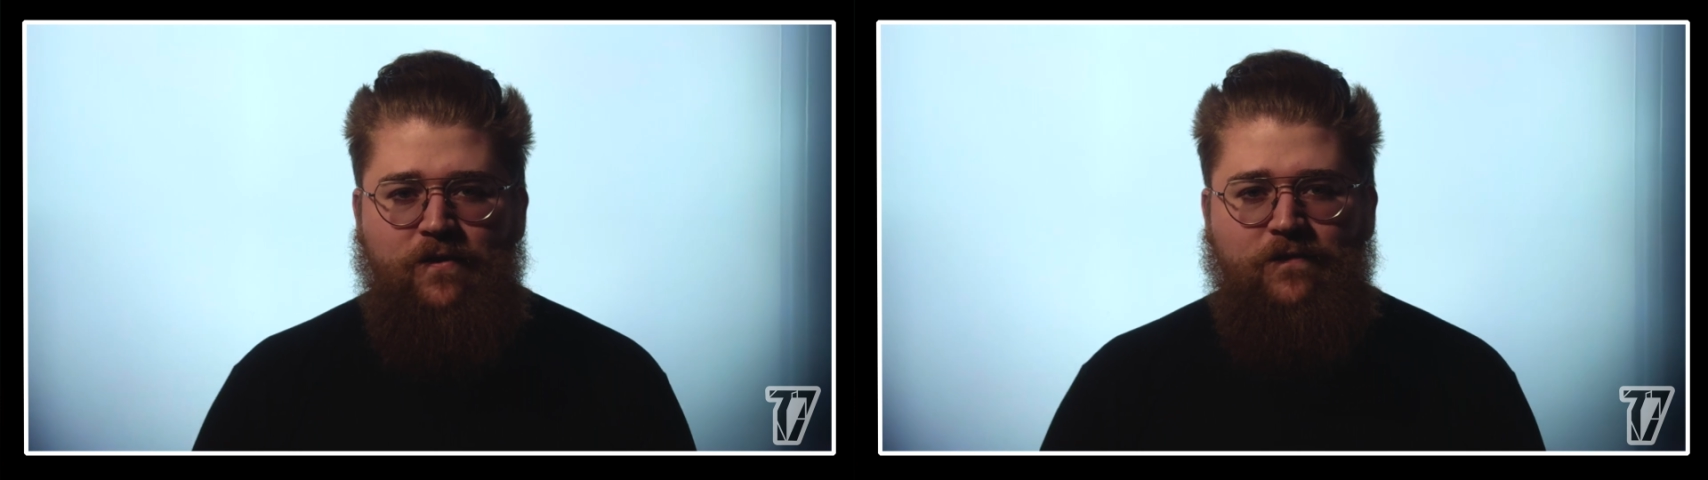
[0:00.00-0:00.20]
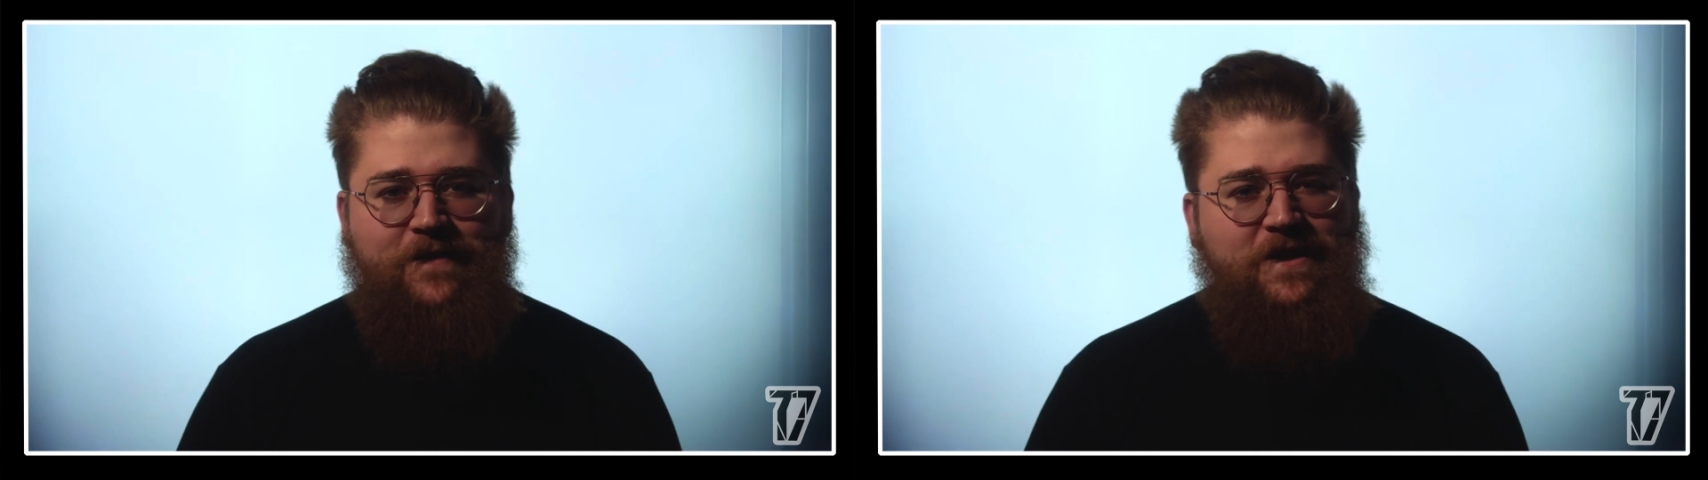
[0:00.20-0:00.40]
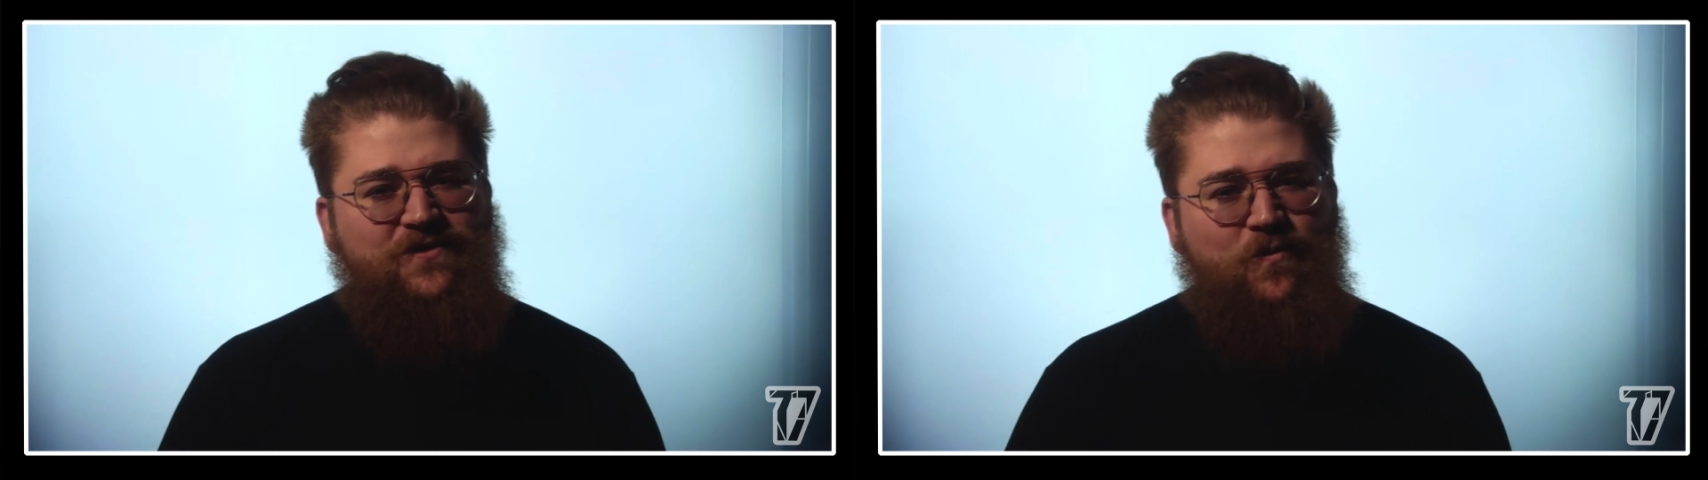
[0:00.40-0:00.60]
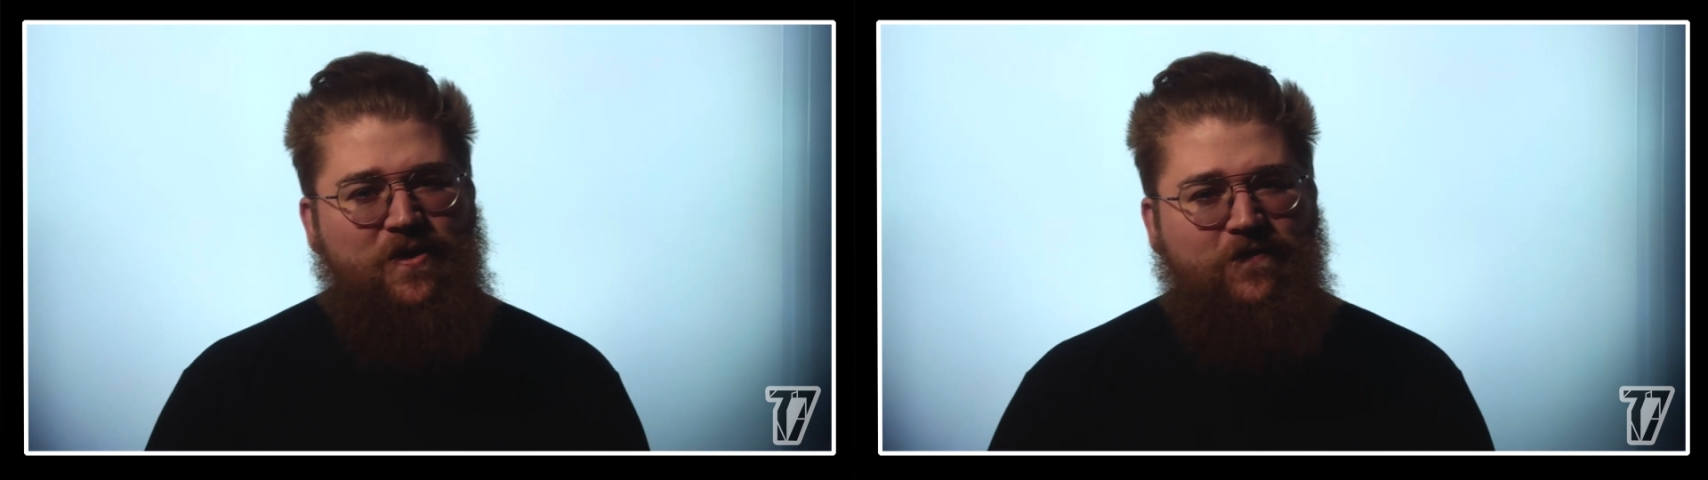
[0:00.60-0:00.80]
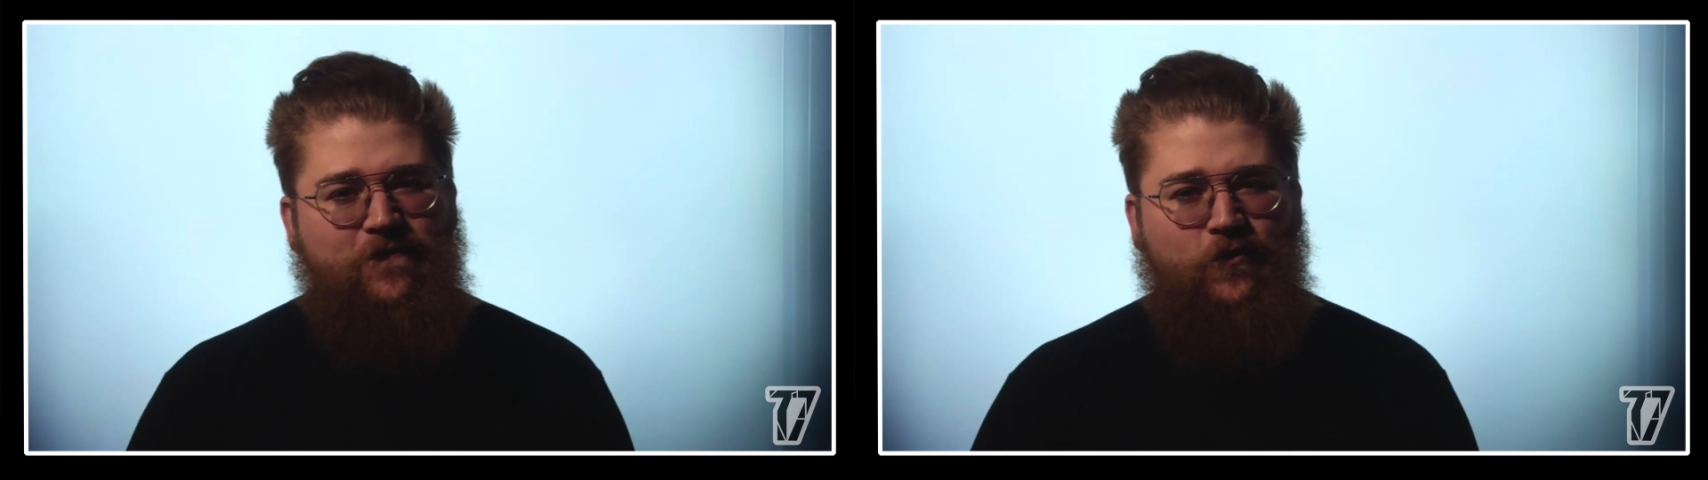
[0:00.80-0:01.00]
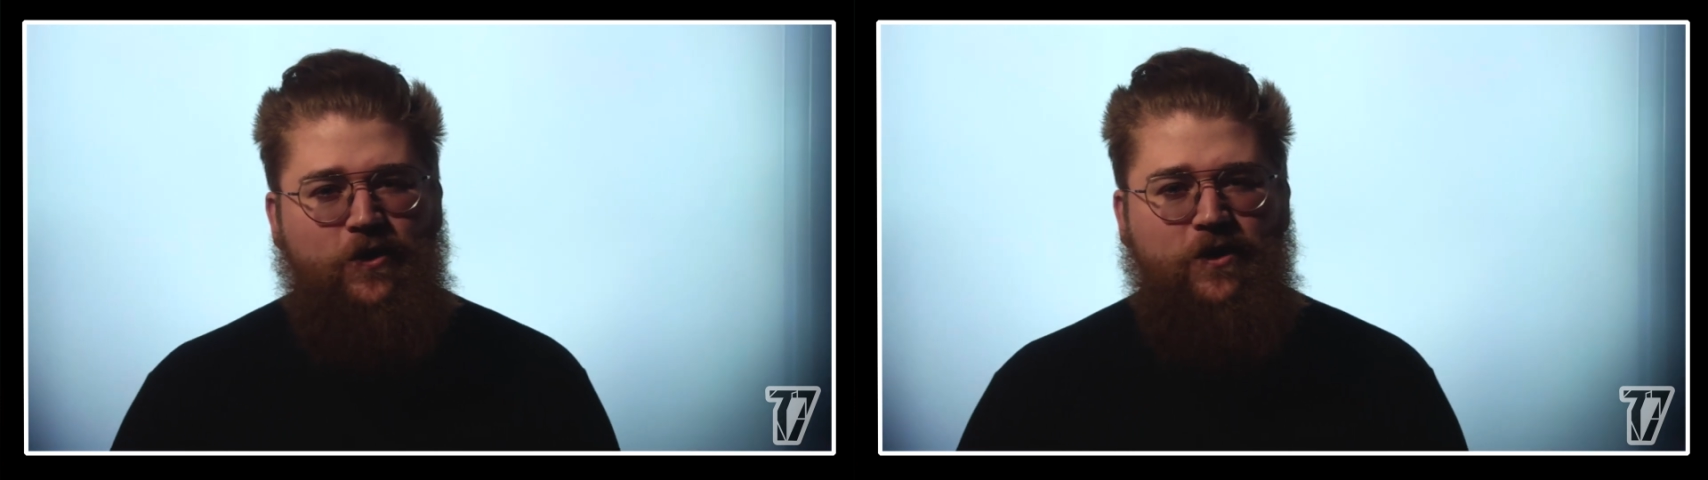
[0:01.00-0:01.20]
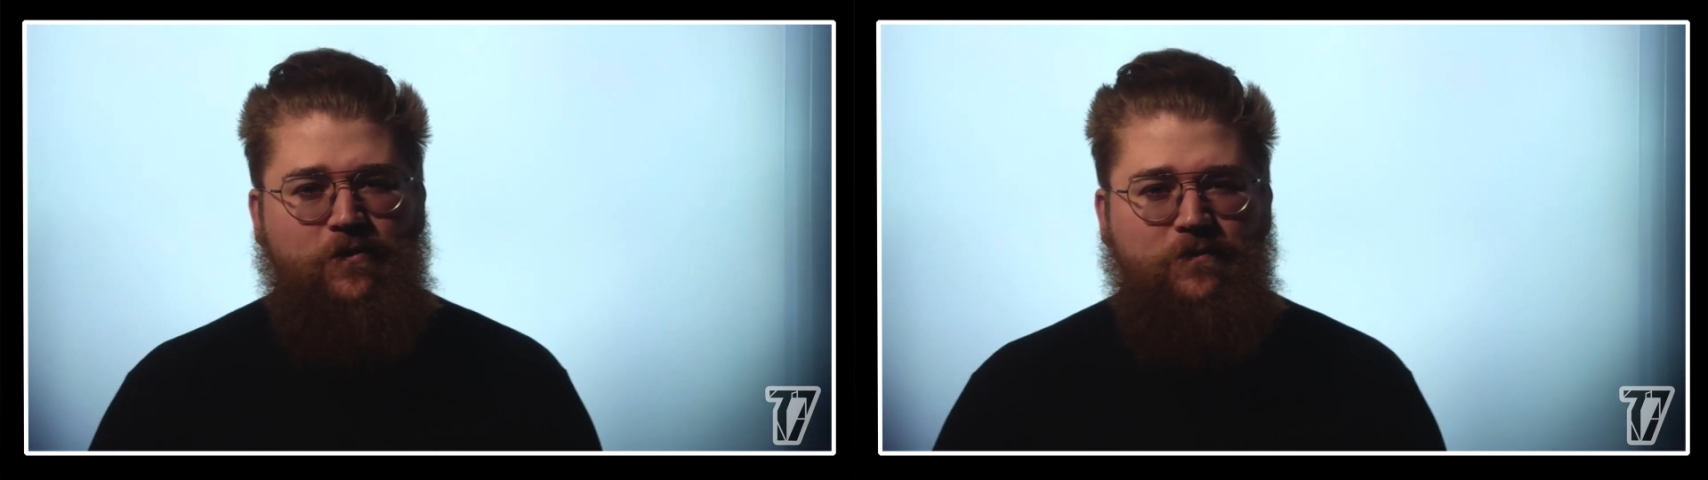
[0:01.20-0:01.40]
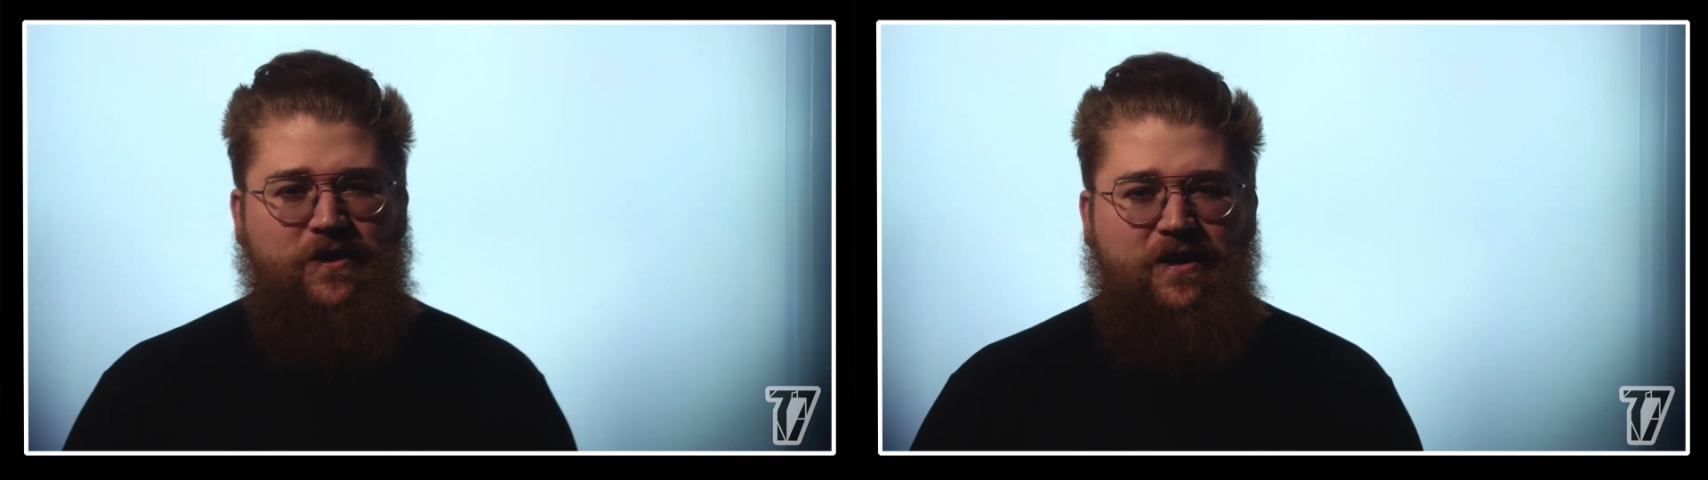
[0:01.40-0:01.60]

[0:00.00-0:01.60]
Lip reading: faced with the freedom